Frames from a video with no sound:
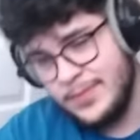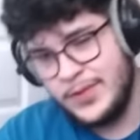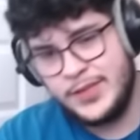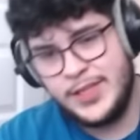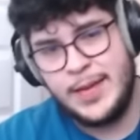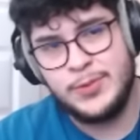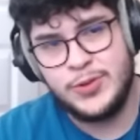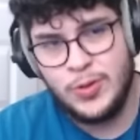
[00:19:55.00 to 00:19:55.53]
This
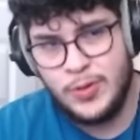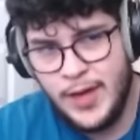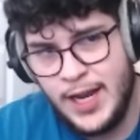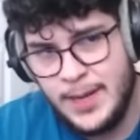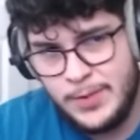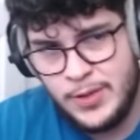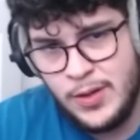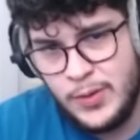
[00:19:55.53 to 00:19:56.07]
game show
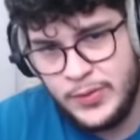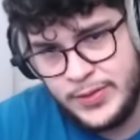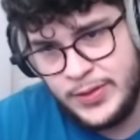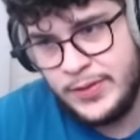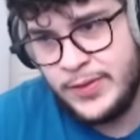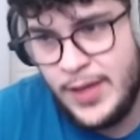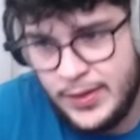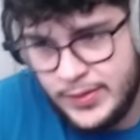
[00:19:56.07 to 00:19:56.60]
got to be hosted
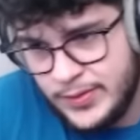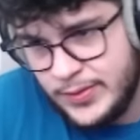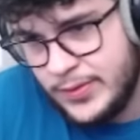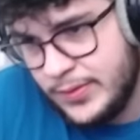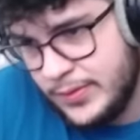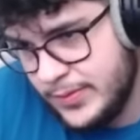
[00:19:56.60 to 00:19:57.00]
in Texas.